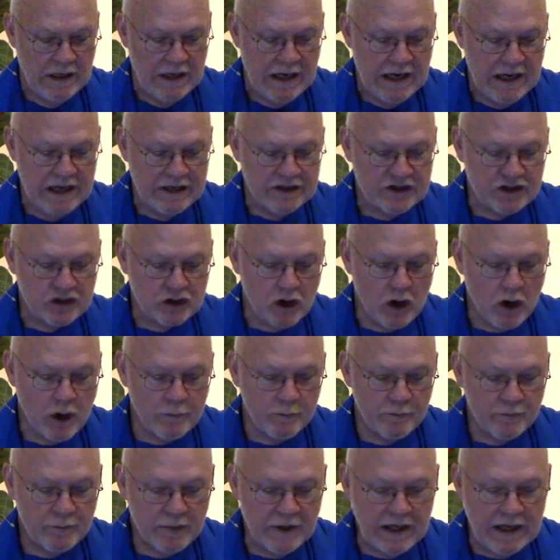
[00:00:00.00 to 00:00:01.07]
Its
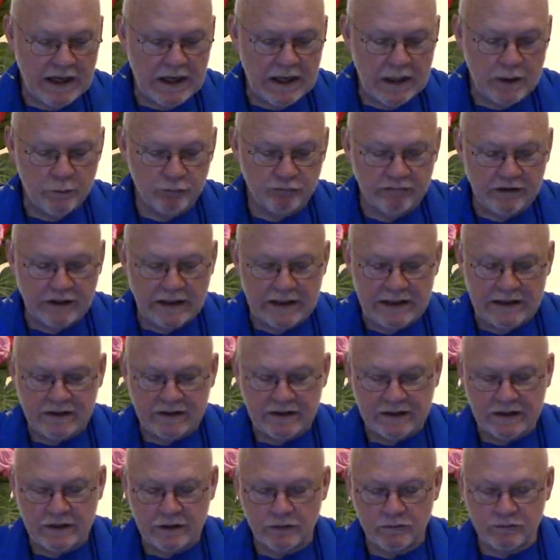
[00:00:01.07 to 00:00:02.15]
sharp pain bringing
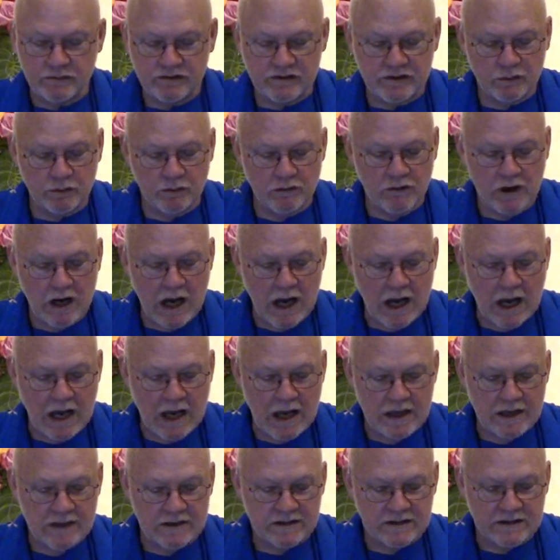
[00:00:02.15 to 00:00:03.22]
tears to her
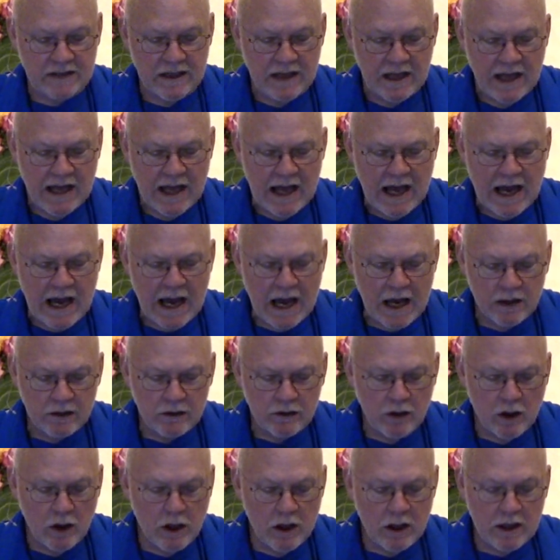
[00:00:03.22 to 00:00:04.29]
eyes. How
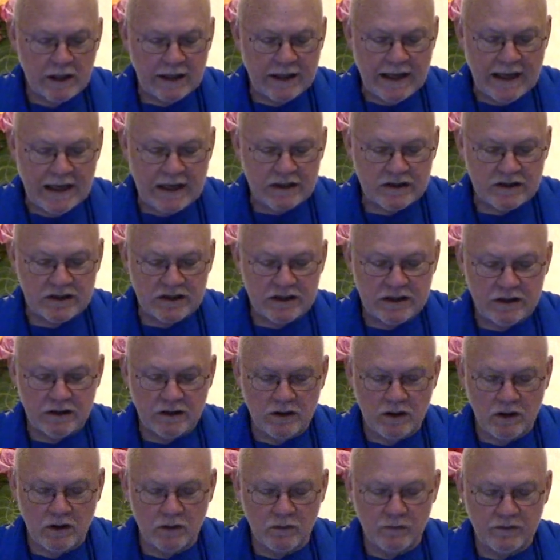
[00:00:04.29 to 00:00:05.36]
long had she
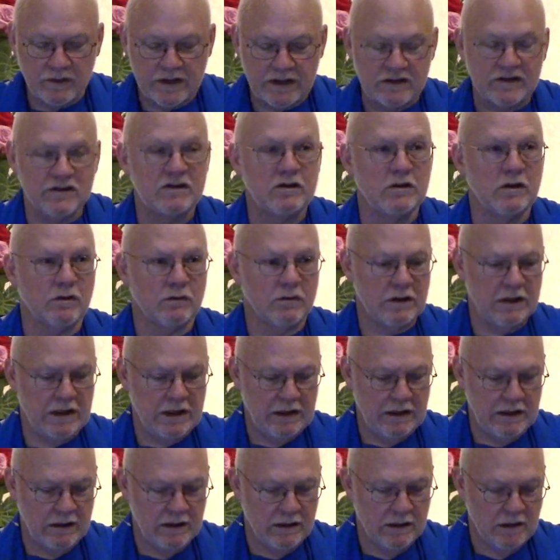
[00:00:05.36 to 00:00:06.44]
known this
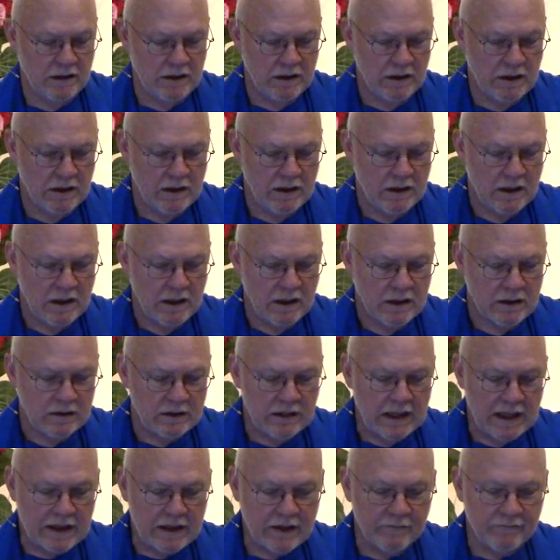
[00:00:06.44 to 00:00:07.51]
yearning?
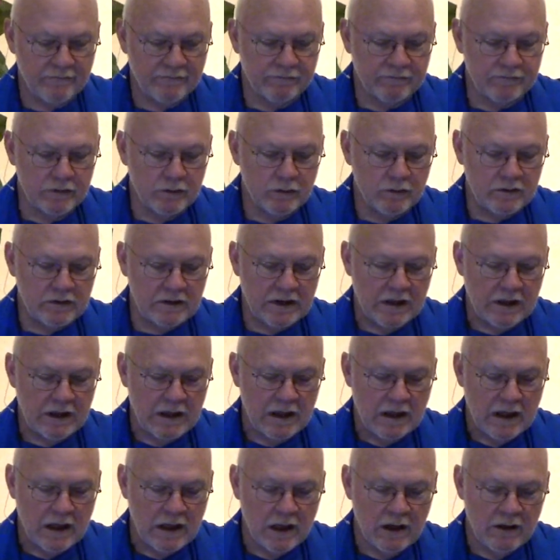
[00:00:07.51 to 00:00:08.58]
Like a flute
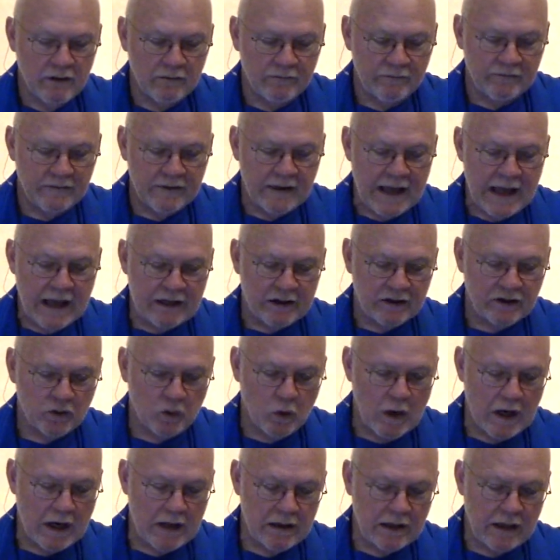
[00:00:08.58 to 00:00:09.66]
at
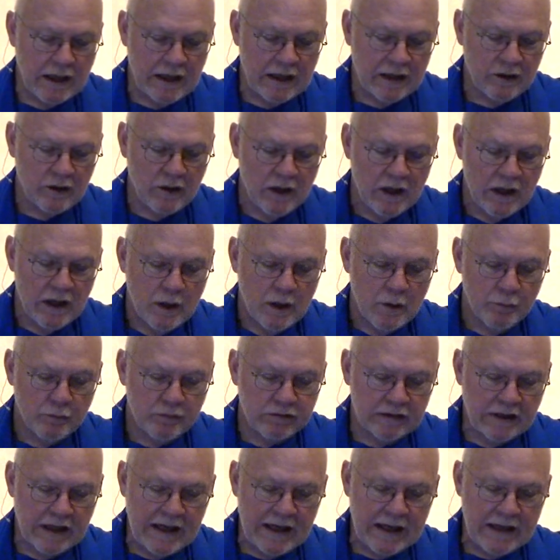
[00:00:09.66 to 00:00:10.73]
twilight,
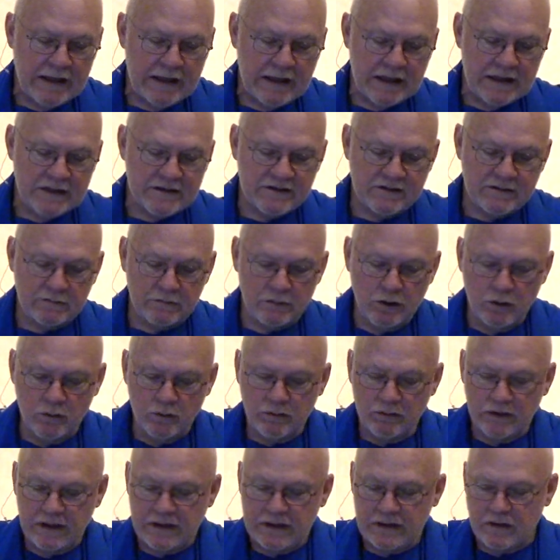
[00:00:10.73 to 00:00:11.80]
playing its
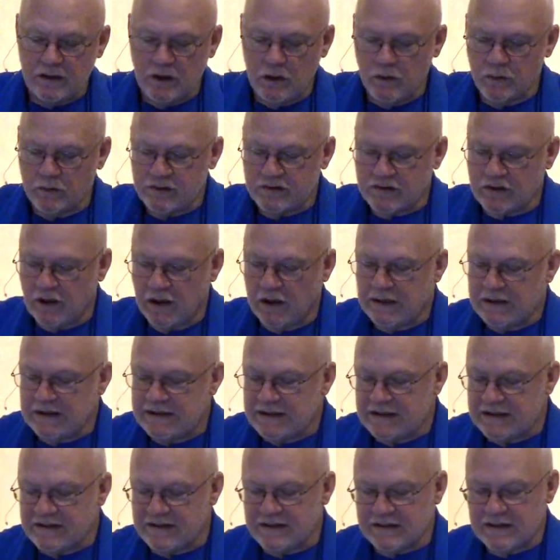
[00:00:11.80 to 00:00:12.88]
lonely notes on
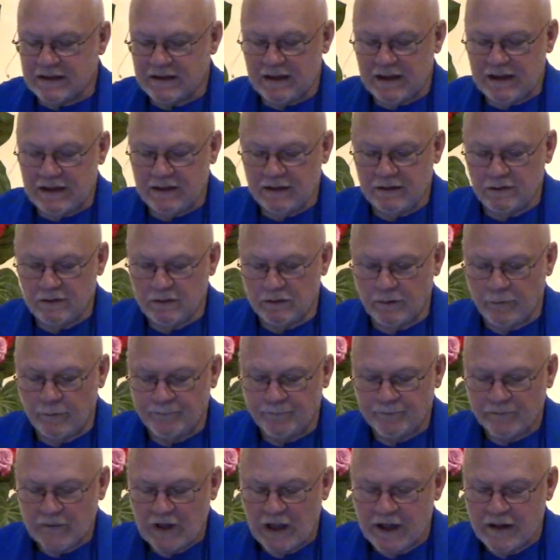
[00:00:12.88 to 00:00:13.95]
distant hill.
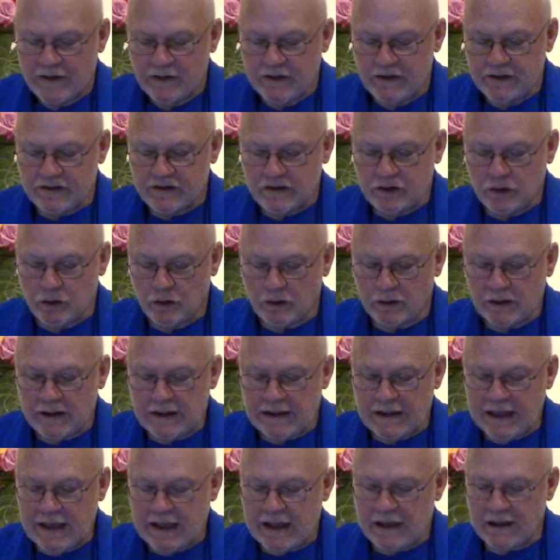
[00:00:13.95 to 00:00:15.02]
This
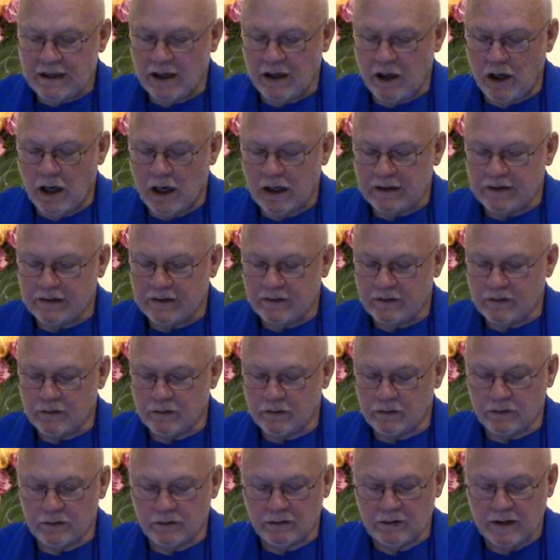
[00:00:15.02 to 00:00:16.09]
yearning had haunted
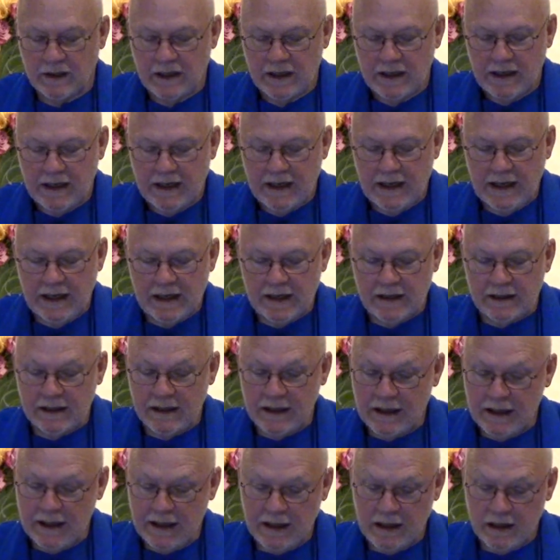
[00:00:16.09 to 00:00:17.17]
her and
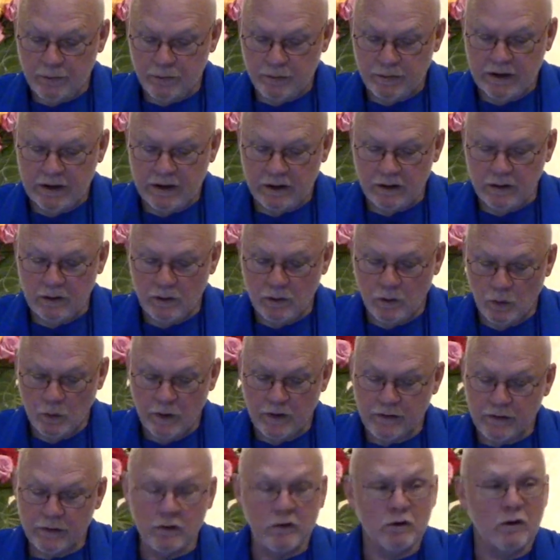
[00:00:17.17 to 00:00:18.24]
had been
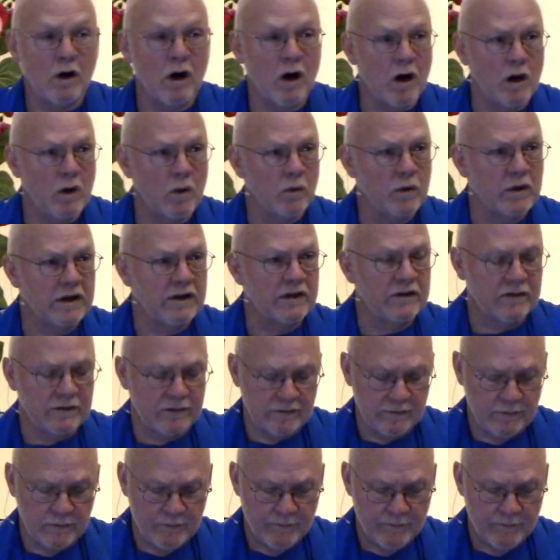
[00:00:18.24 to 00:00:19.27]
with her always.